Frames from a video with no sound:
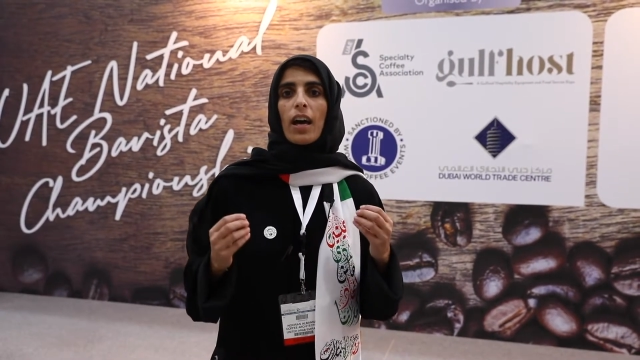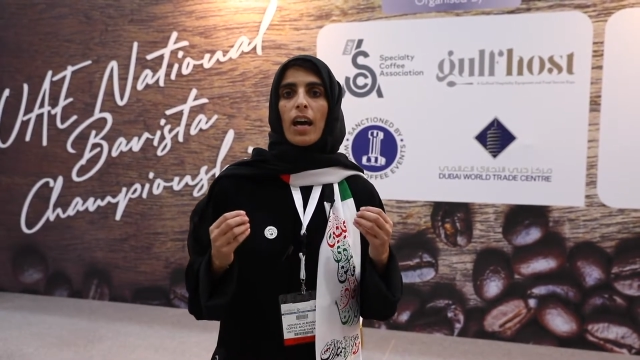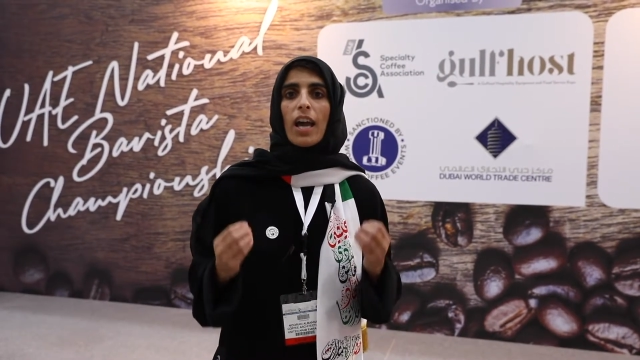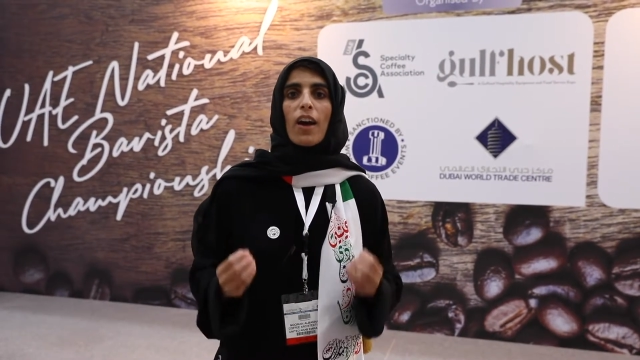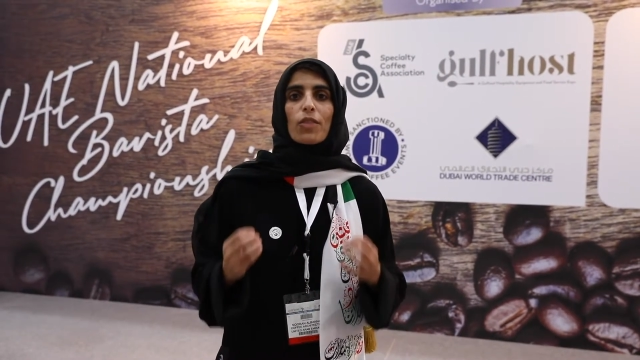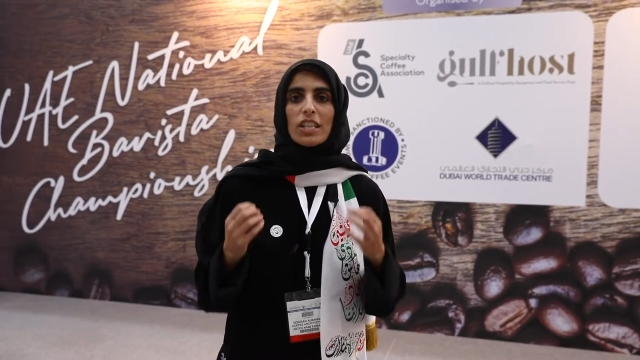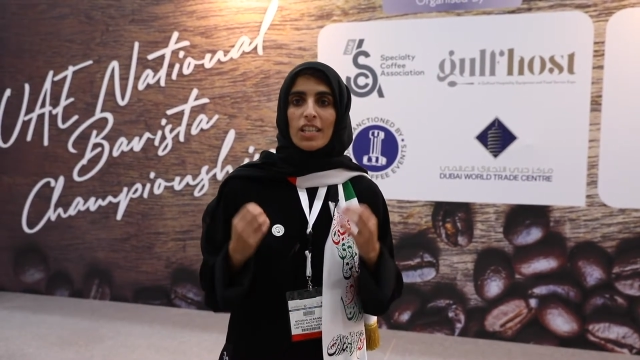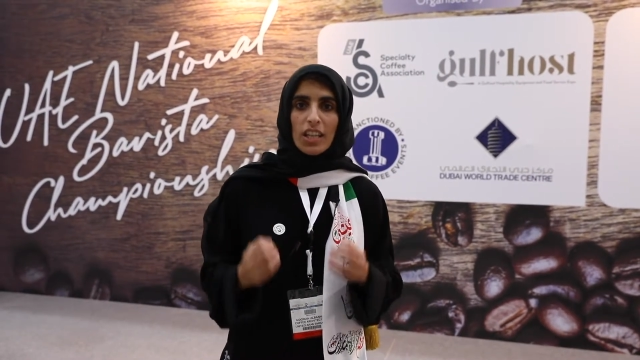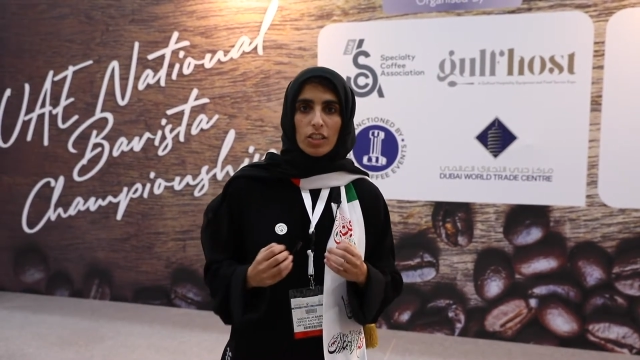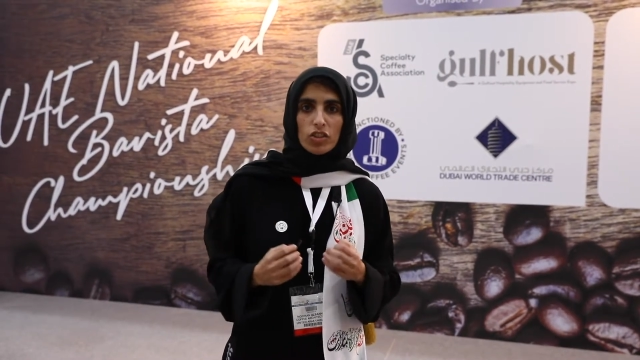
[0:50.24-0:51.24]
I have the
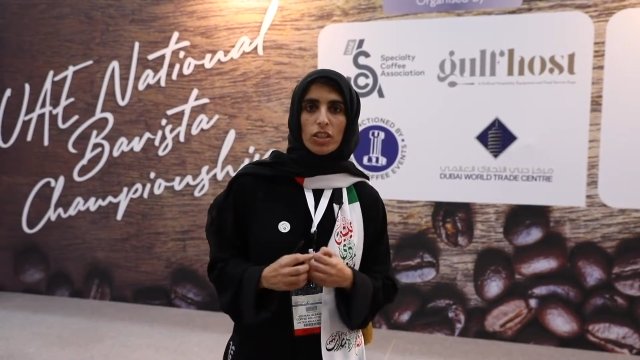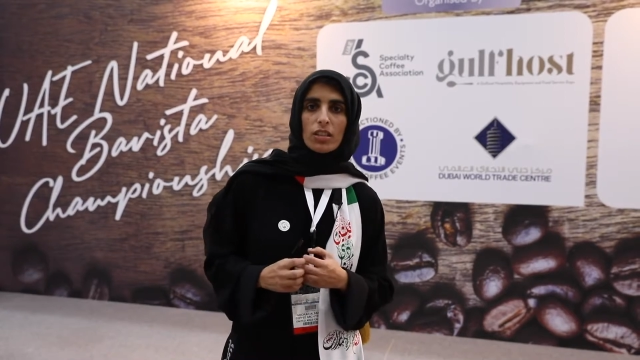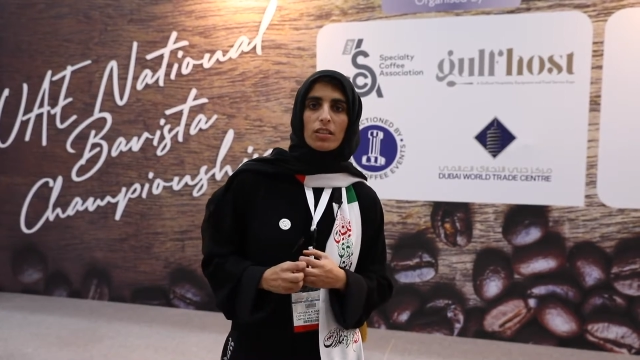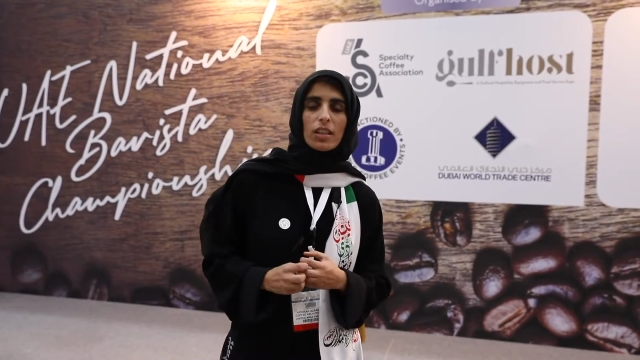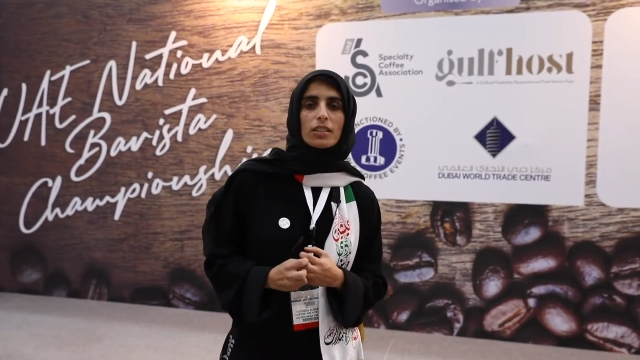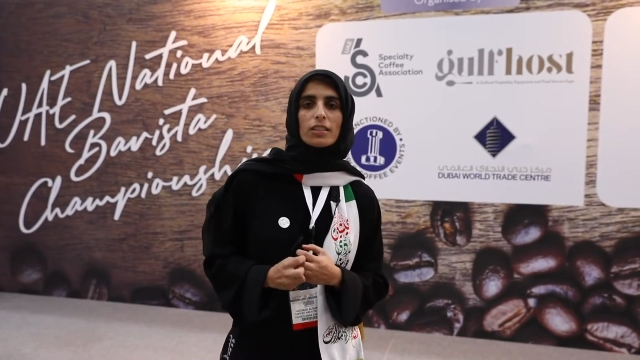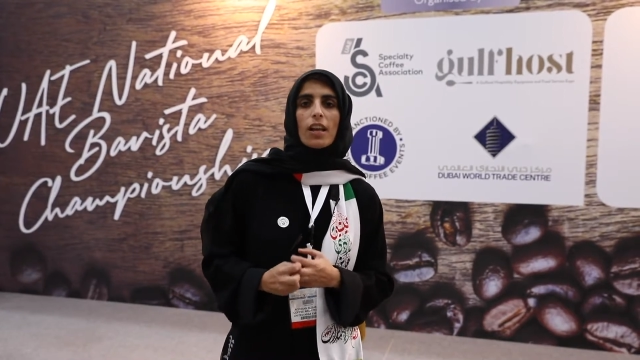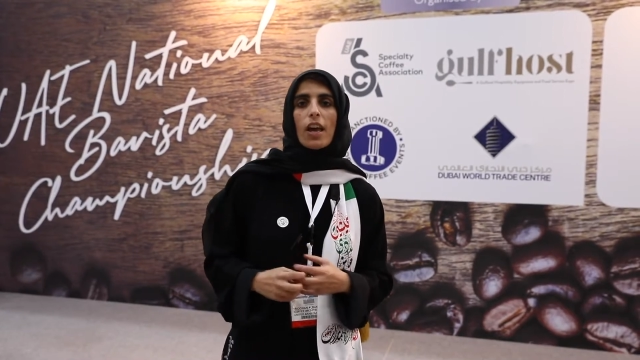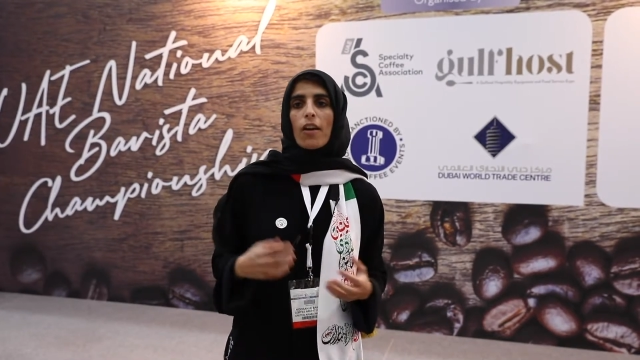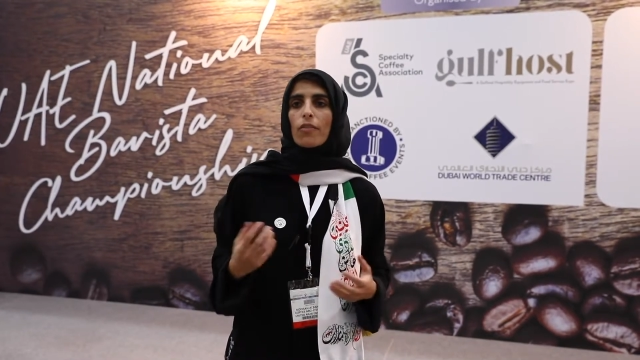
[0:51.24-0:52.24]
signature drinks
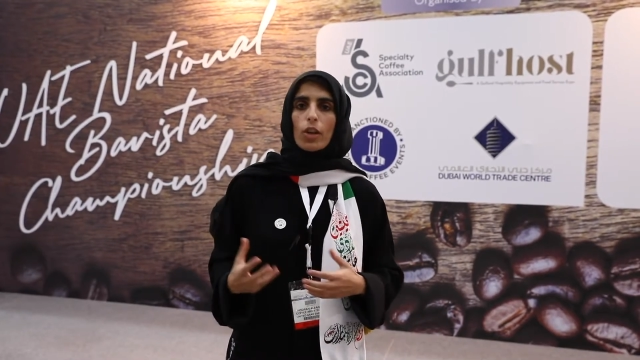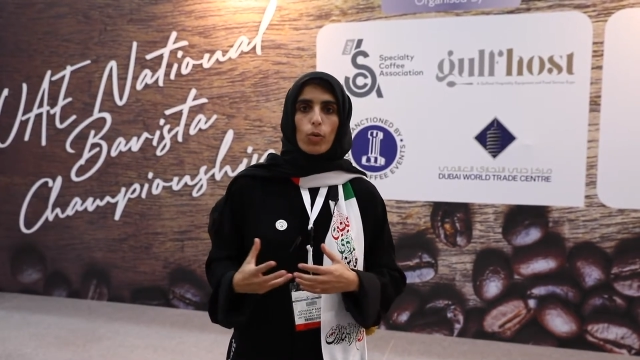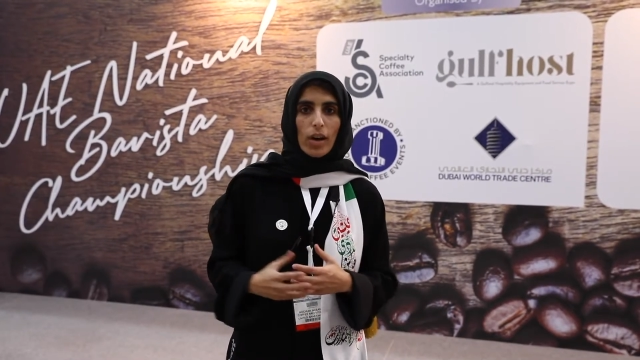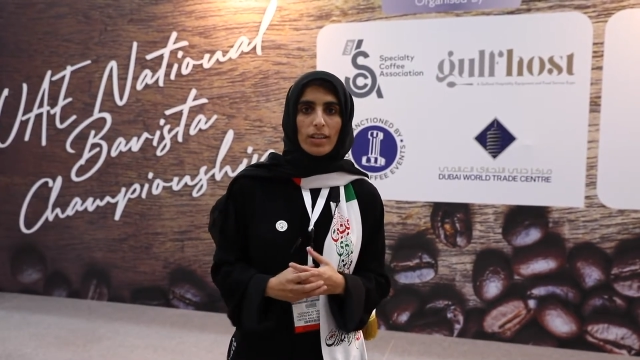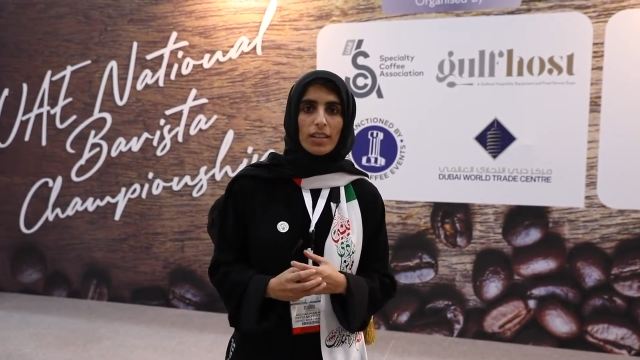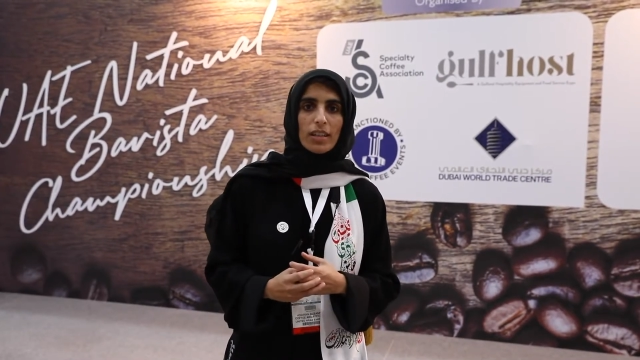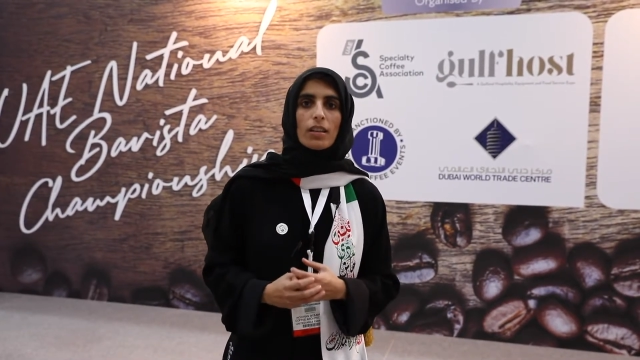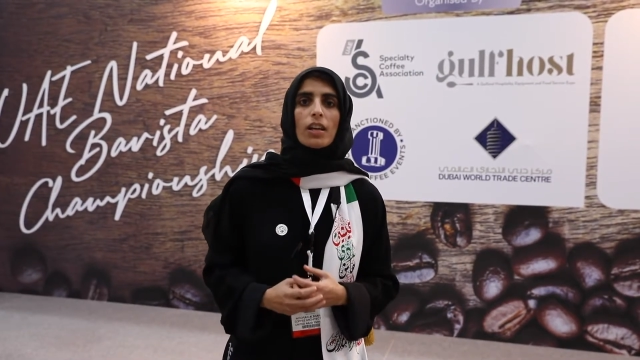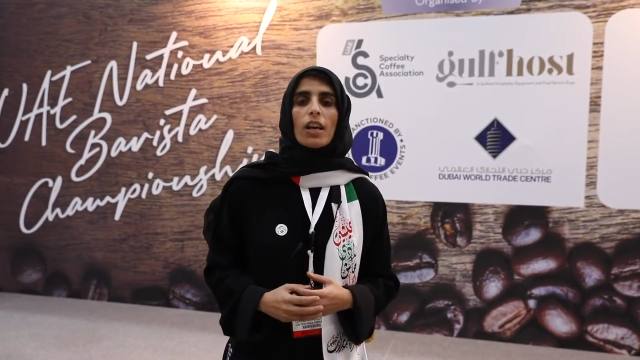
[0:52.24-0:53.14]
every quarter.